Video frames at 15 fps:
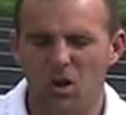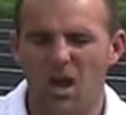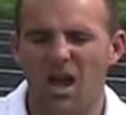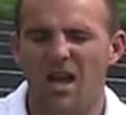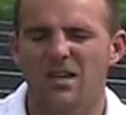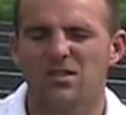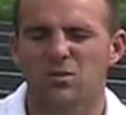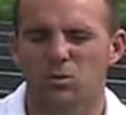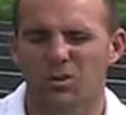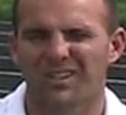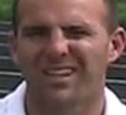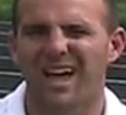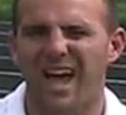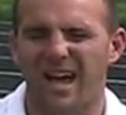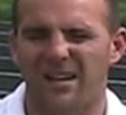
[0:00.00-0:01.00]
Go to a
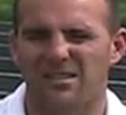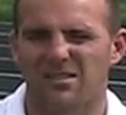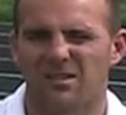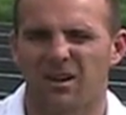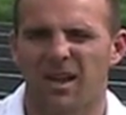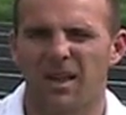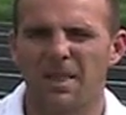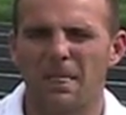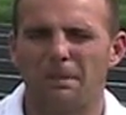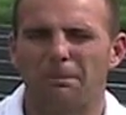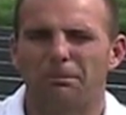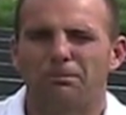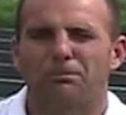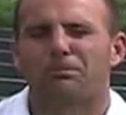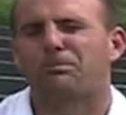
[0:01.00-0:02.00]
place where you can just
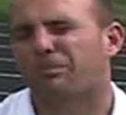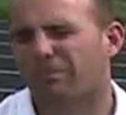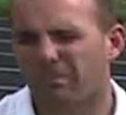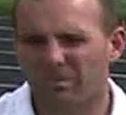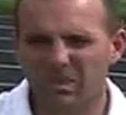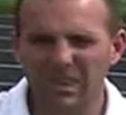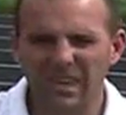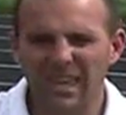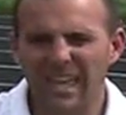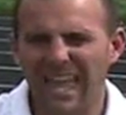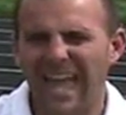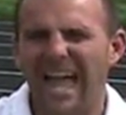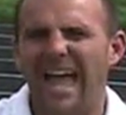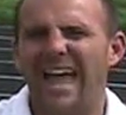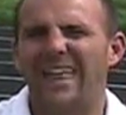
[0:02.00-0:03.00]
close your eyes and
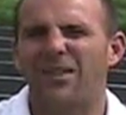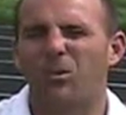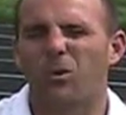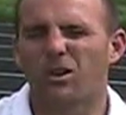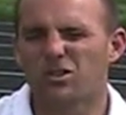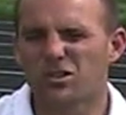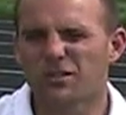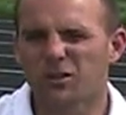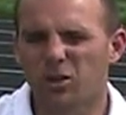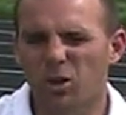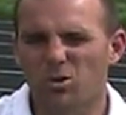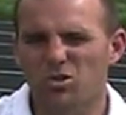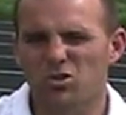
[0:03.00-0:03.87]
relax, all right?